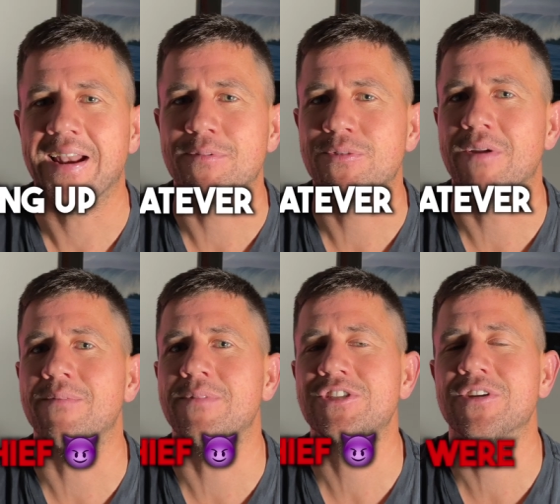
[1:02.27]
up to whatever
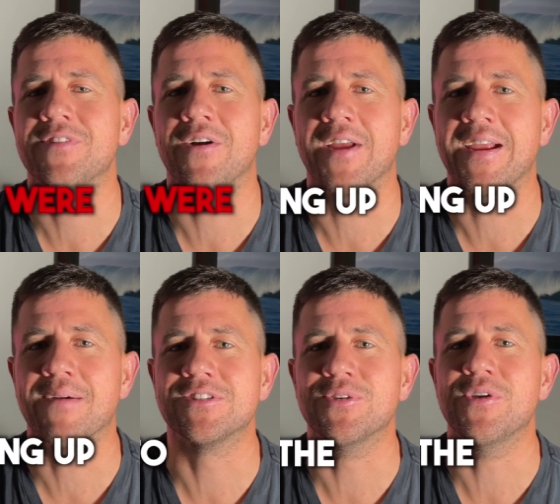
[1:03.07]
mischief they were getting
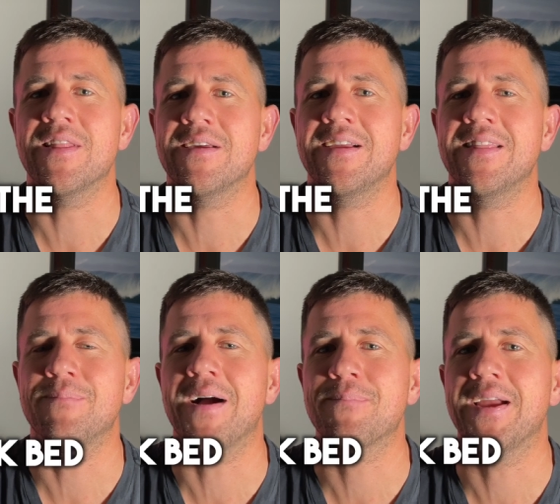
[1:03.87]
up to in the, in the
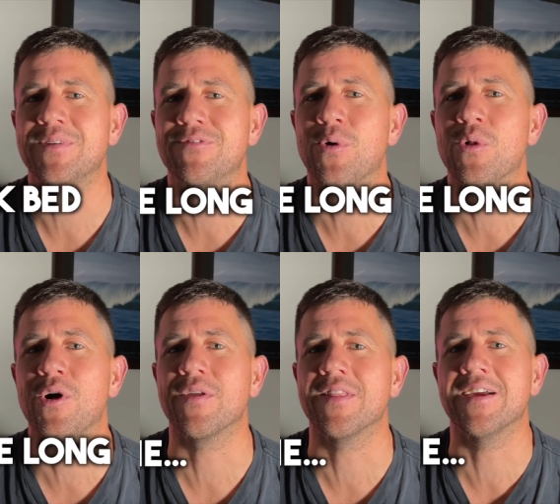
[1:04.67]
bunk bed. Before
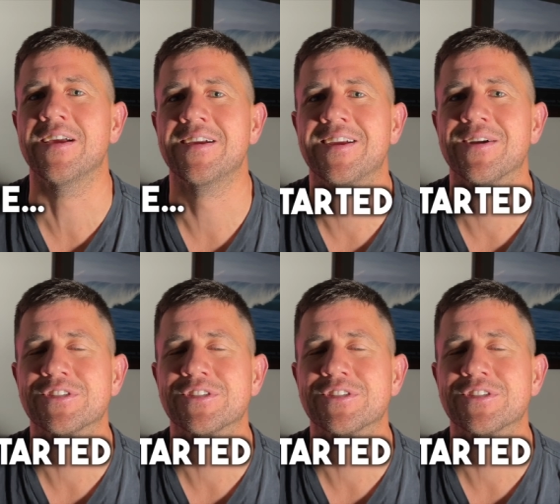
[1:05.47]
long, the girl